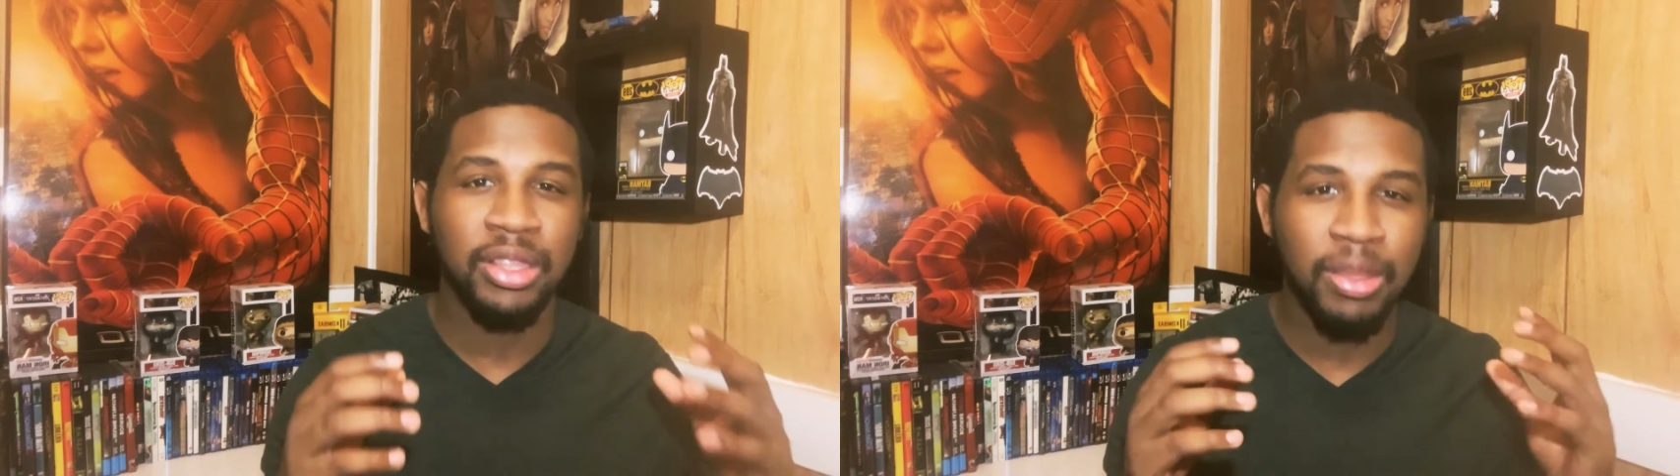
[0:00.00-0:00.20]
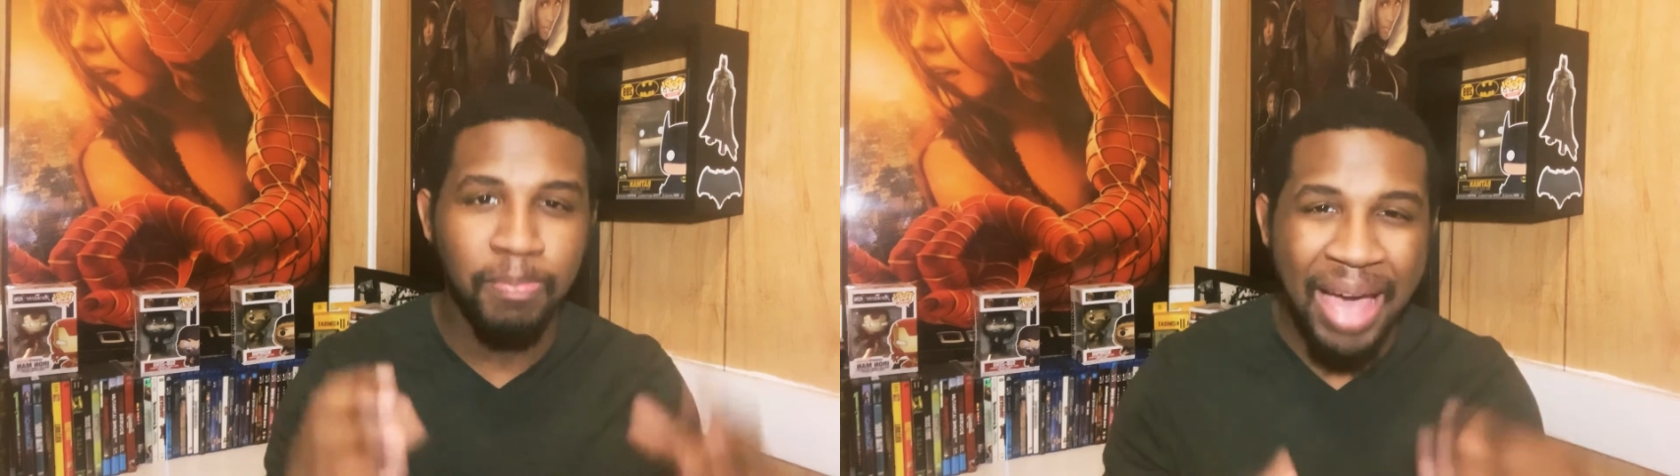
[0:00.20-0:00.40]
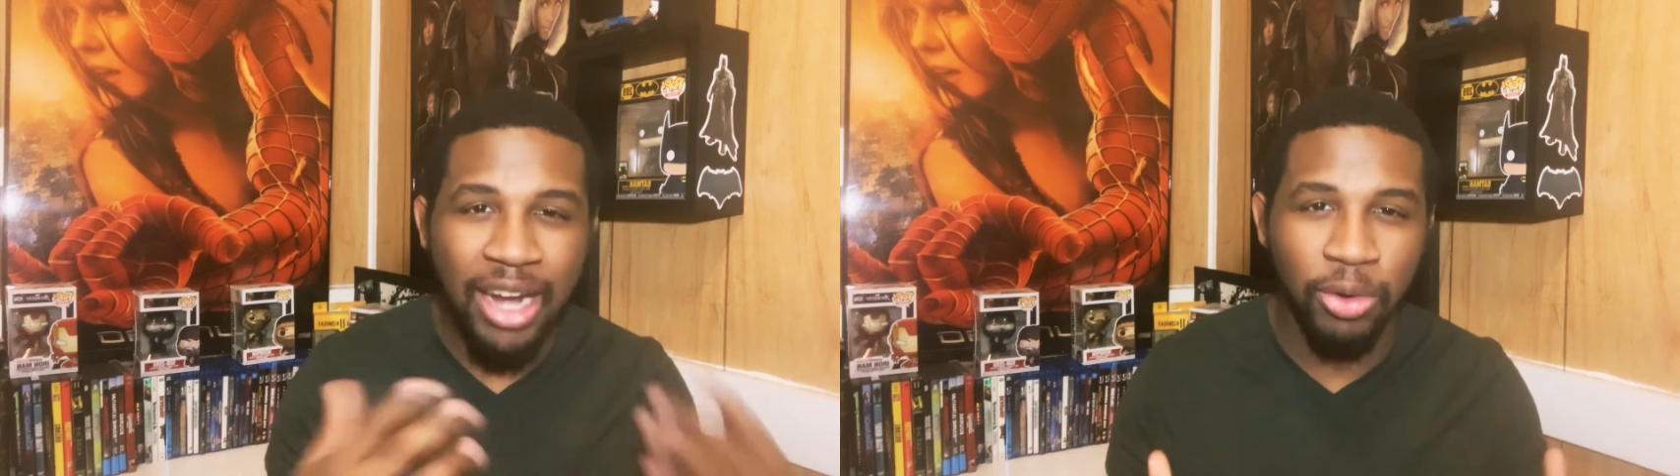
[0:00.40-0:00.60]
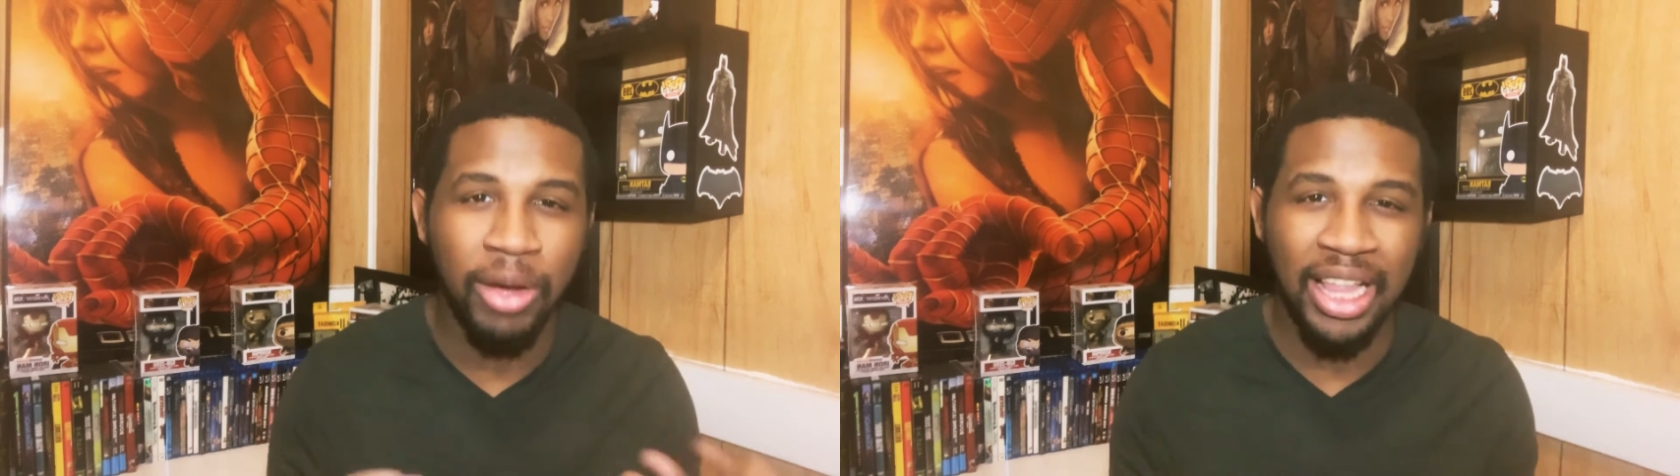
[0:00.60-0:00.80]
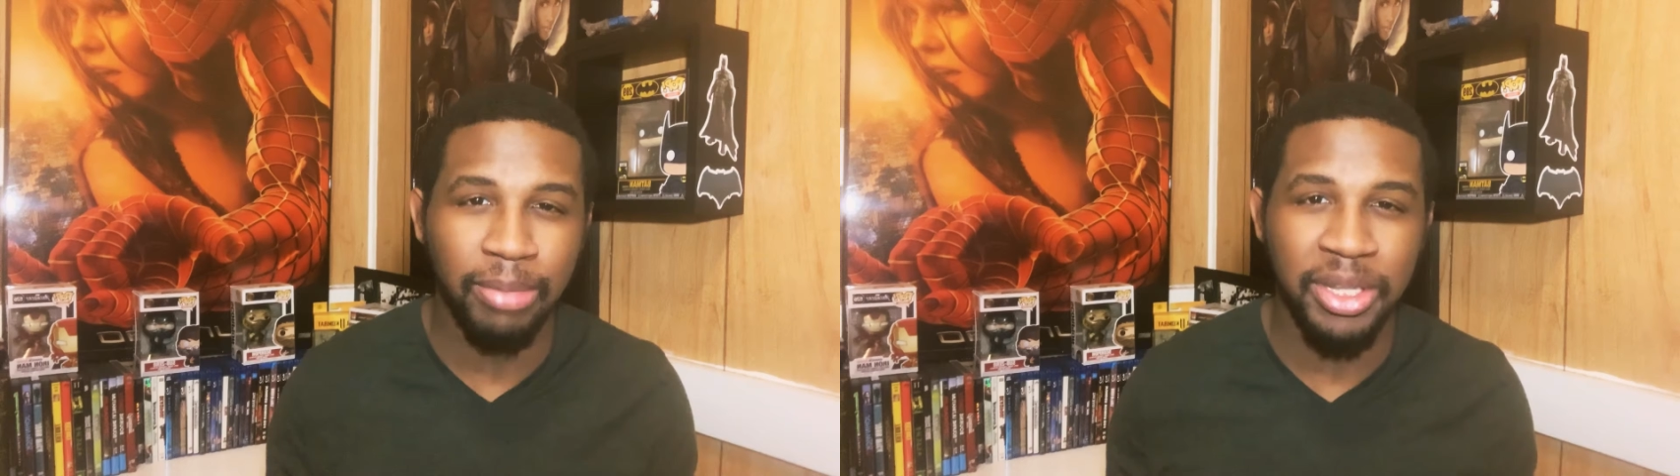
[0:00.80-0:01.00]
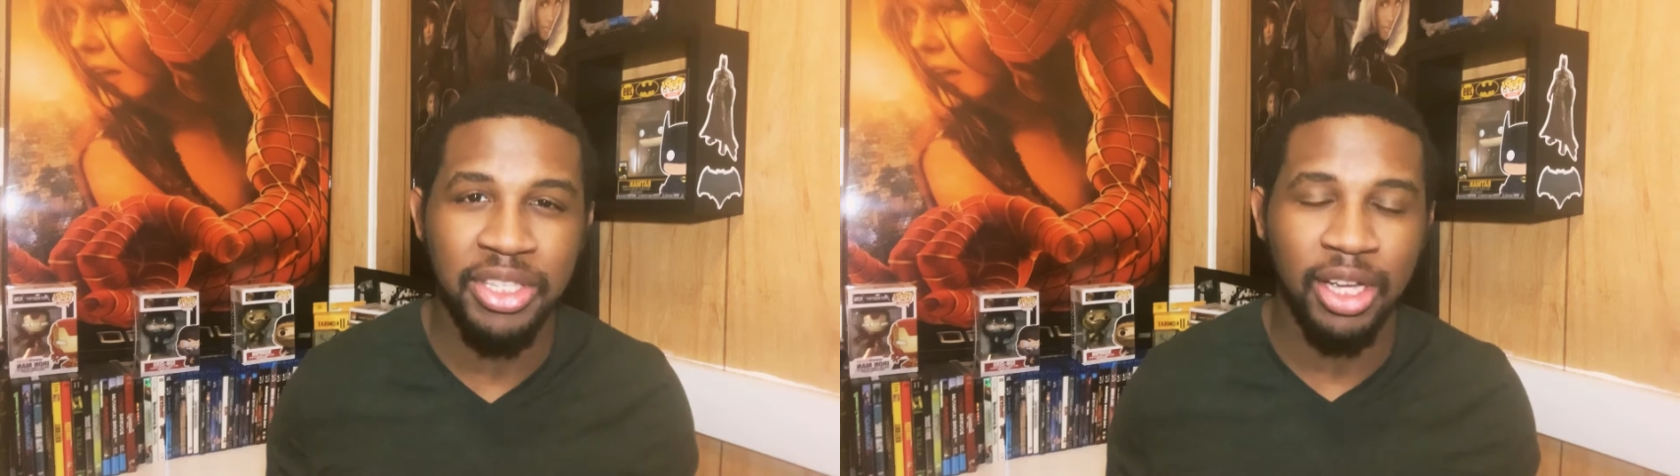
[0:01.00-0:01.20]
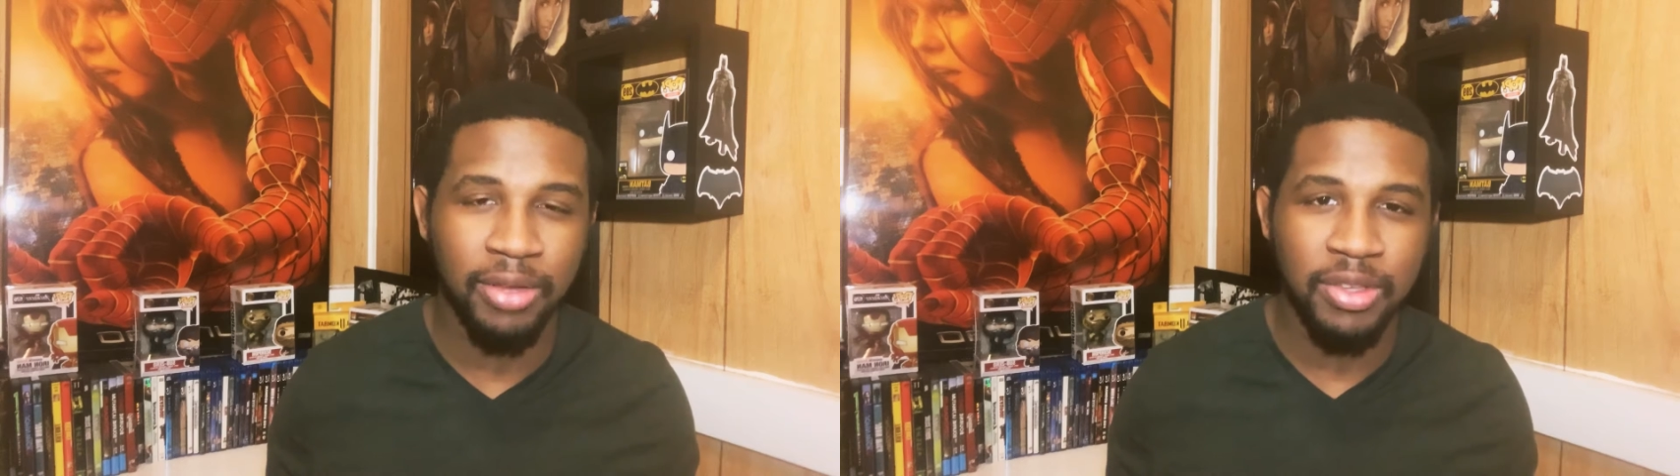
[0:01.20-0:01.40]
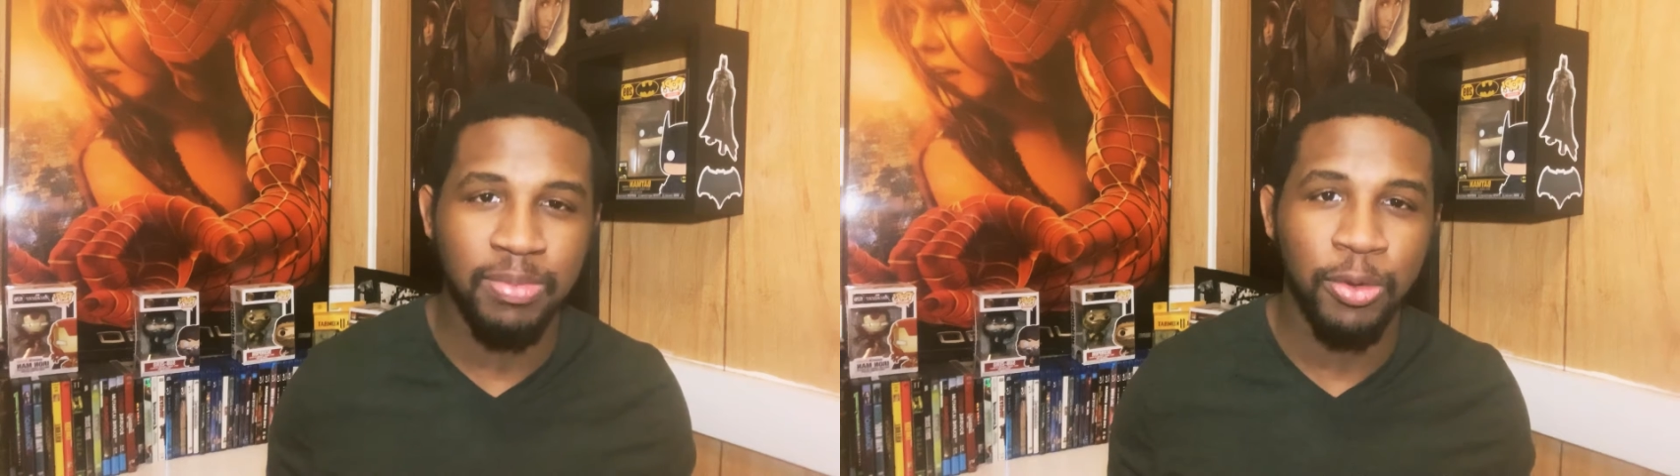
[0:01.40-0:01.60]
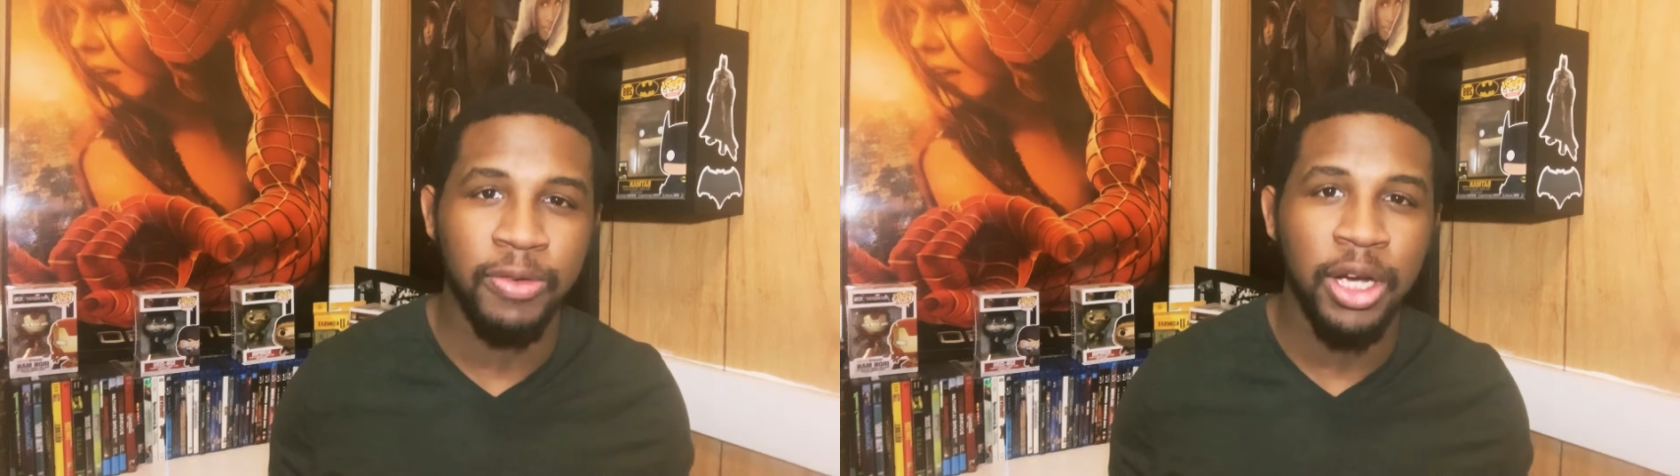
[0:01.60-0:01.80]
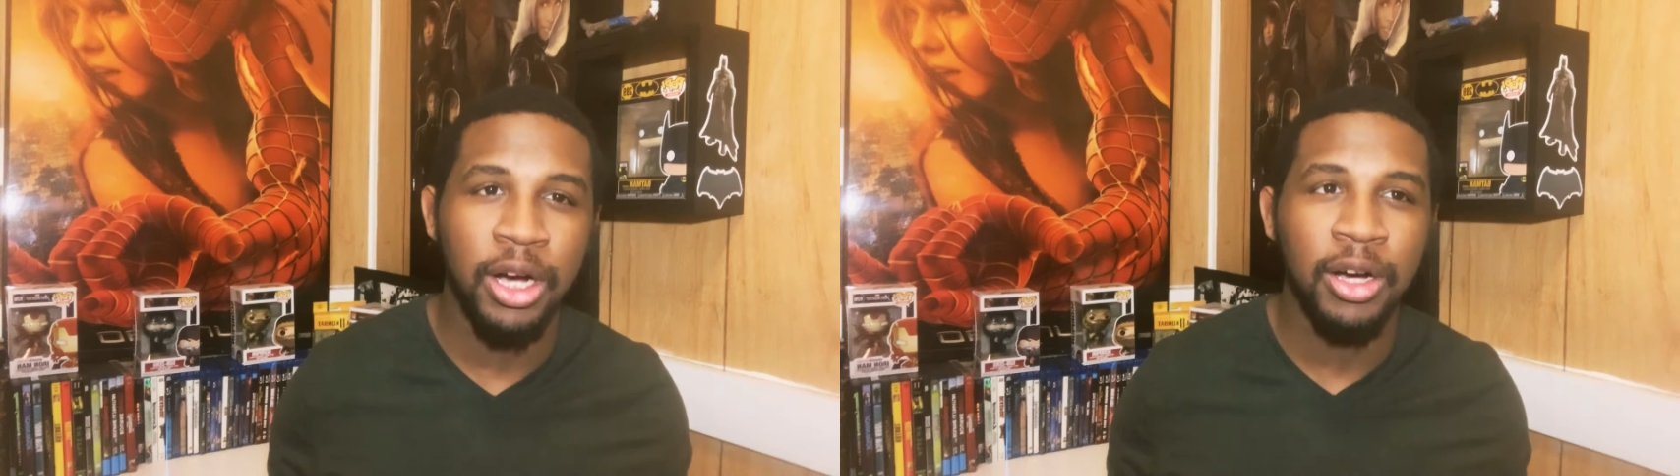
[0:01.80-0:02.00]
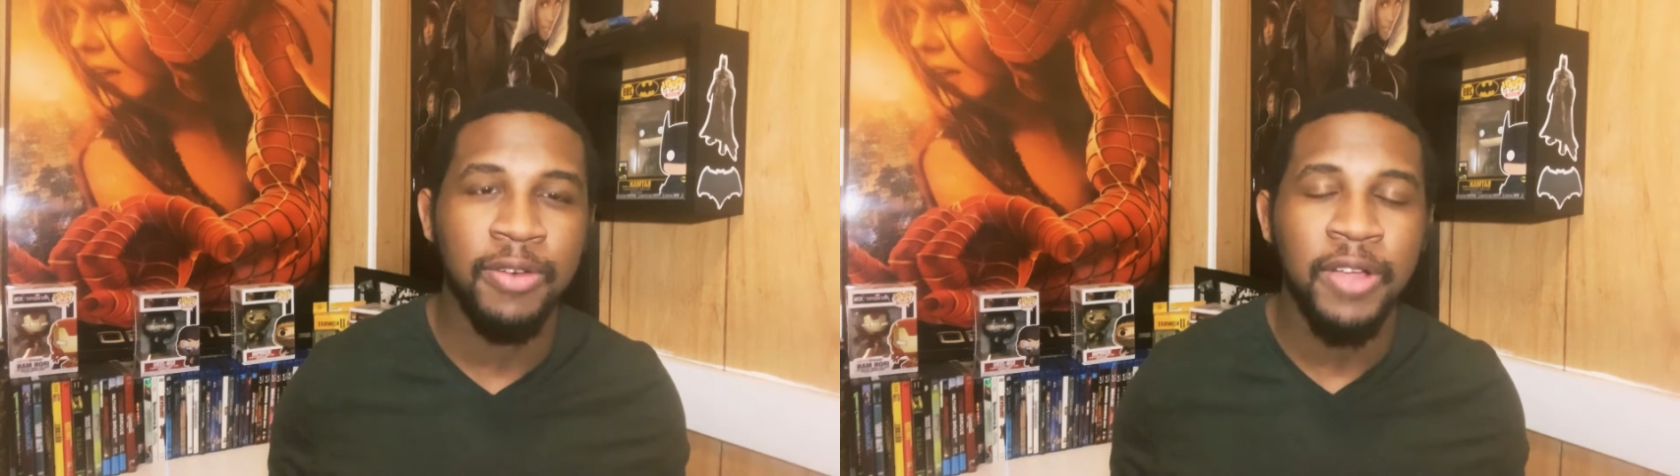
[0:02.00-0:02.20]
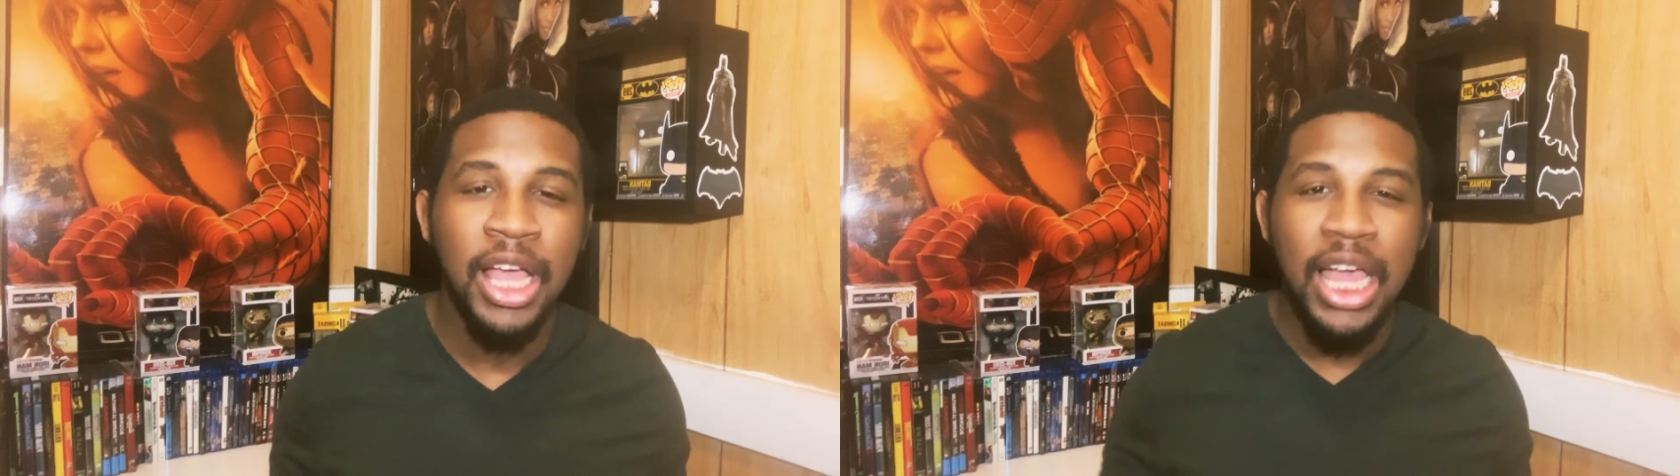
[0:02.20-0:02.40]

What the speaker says: thematical elements of this movie, of